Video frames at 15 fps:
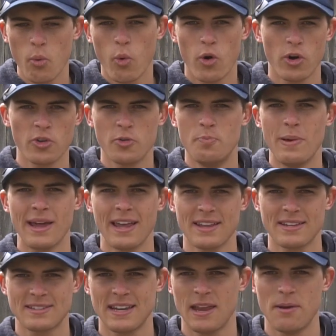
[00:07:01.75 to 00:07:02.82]
world's
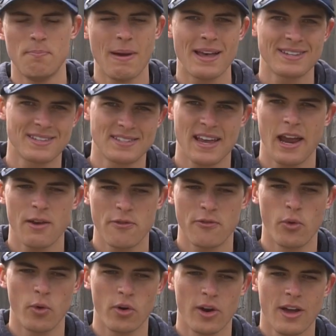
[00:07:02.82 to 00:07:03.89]
biggest and best site
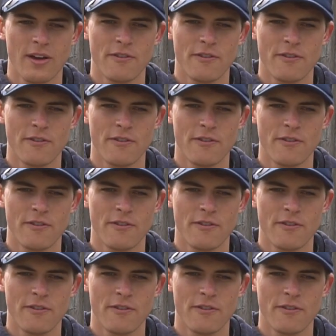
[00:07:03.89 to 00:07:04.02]
for